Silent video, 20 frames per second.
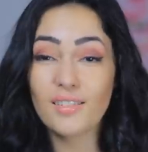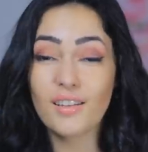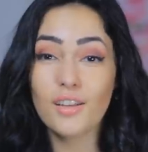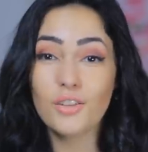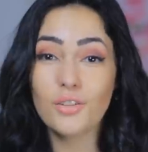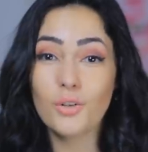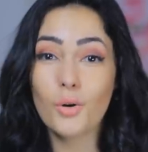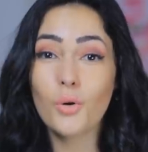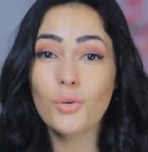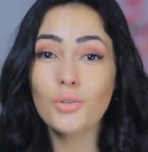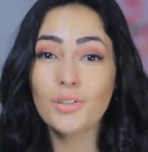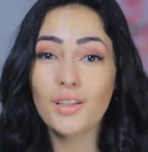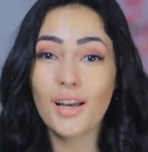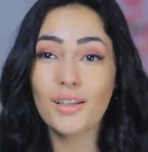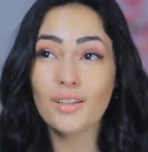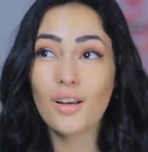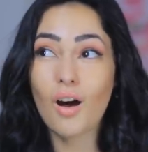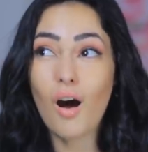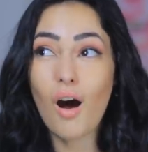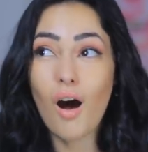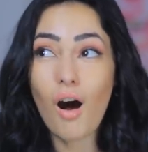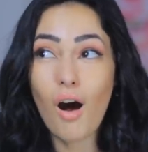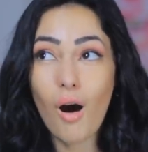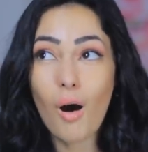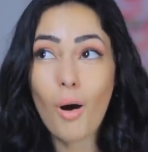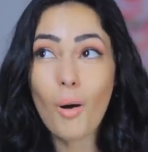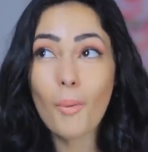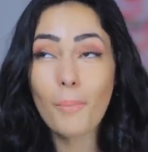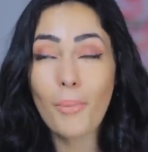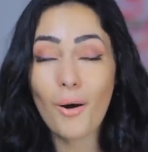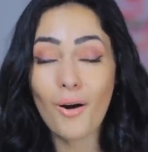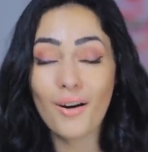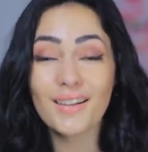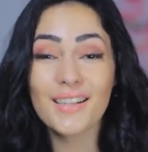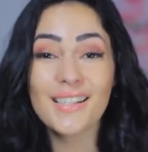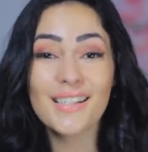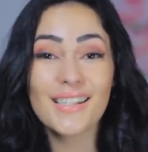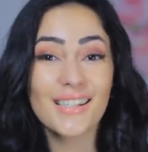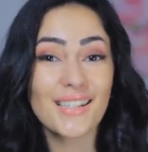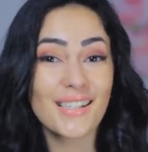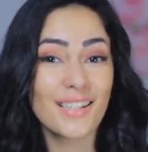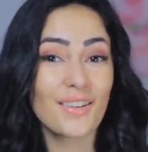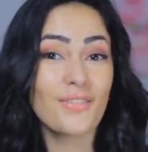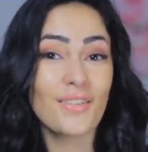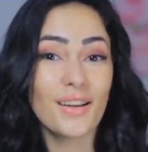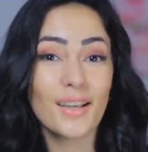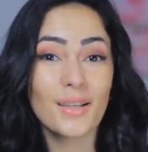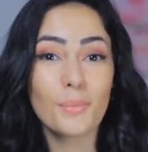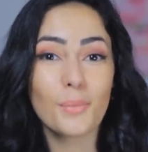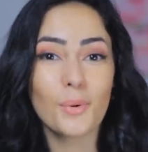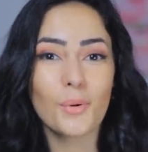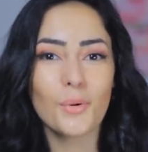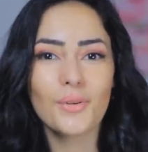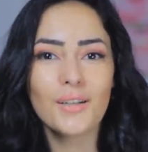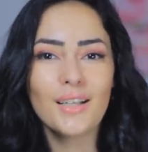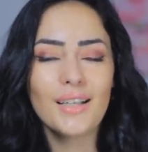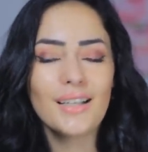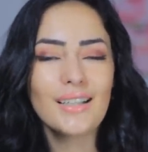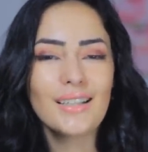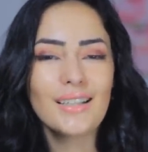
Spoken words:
they know that all policies available,